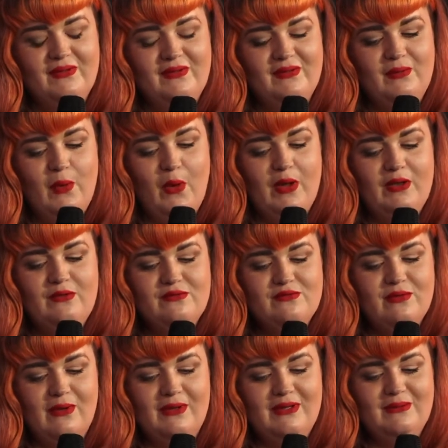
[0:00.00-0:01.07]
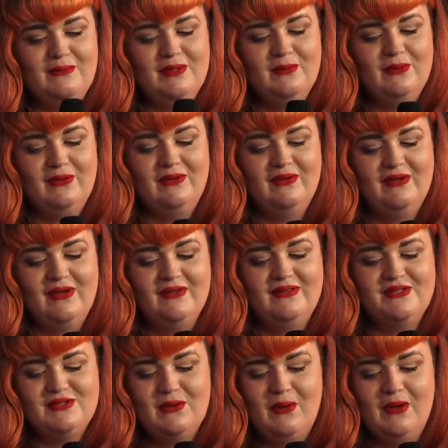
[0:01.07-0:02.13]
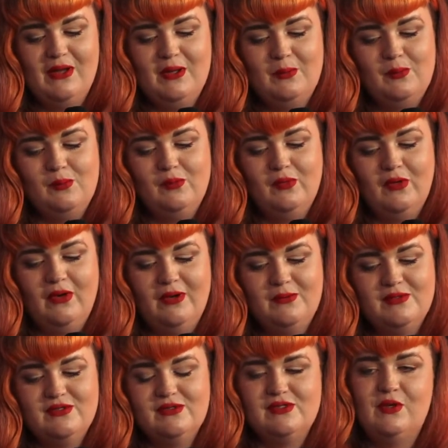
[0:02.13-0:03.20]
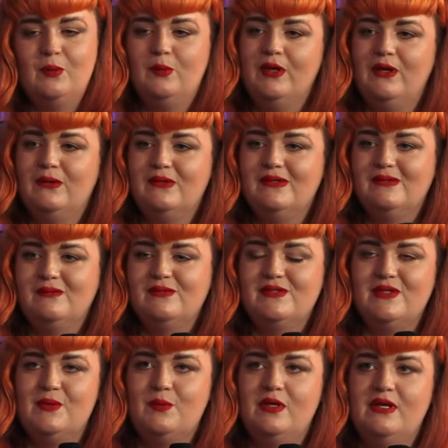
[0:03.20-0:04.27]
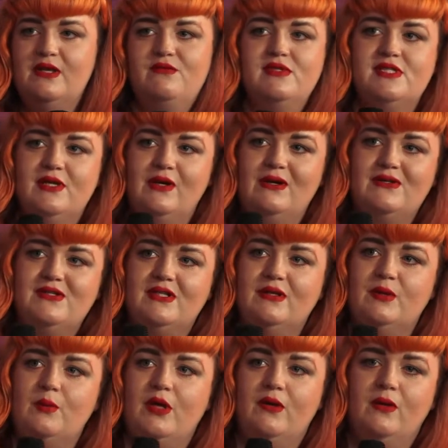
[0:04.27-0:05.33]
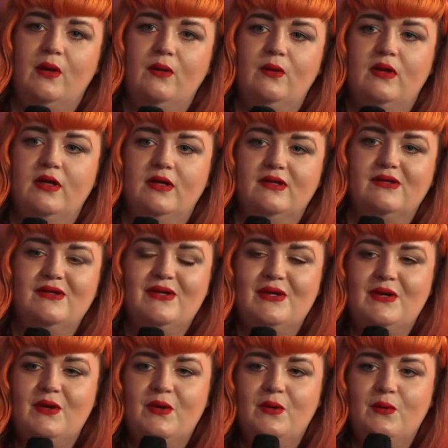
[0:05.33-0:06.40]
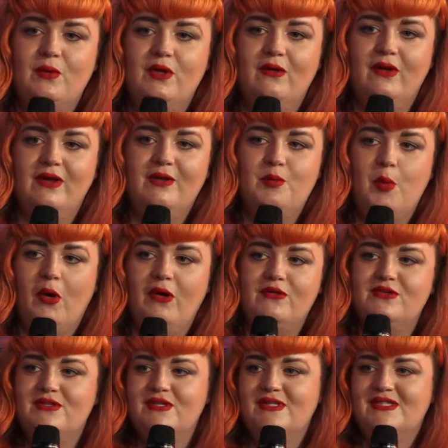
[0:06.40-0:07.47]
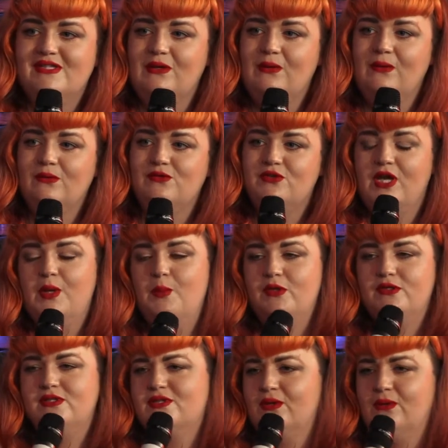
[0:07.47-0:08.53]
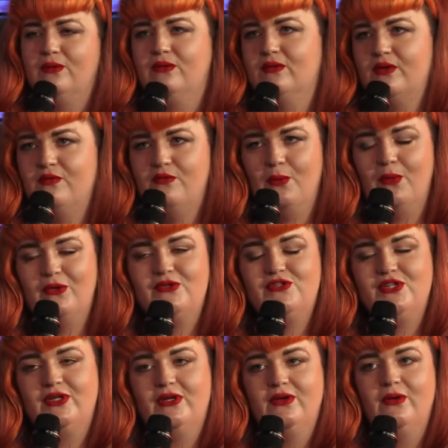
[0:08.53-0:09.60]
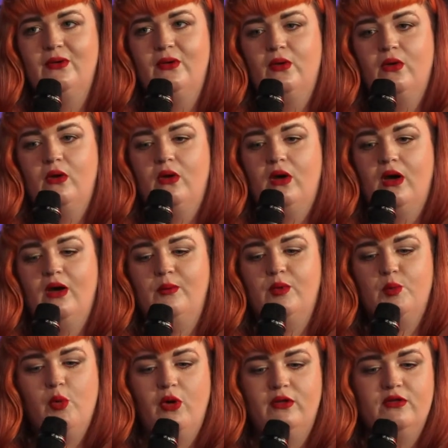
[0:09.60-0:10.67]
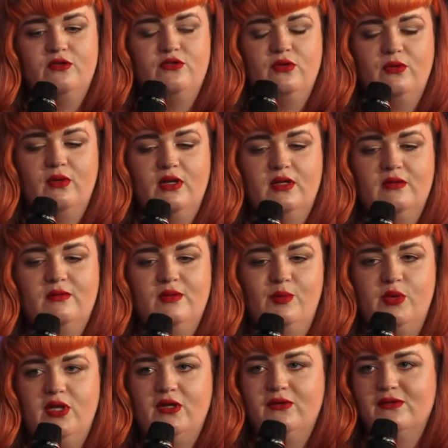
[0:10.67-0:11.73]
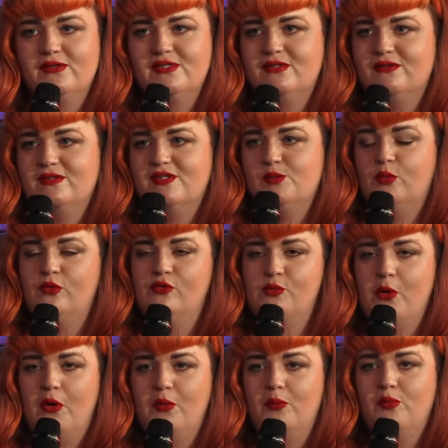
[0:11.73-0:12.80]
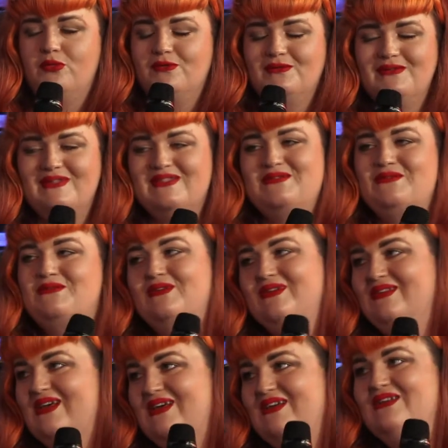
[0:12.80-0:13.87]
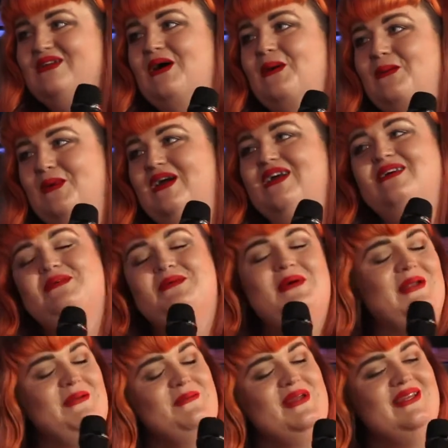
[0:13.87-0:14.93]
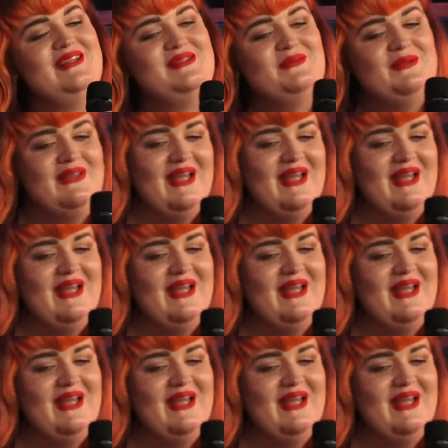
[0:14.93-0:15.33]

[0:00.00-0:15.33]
kind of like we were at the time, I was just coming out doing my leaving cert, and I met Lola and we like bonded in school. She came into school in like 4th year and we bonded through like the Beatles and SpongeBob and stuff like that. What a mix. But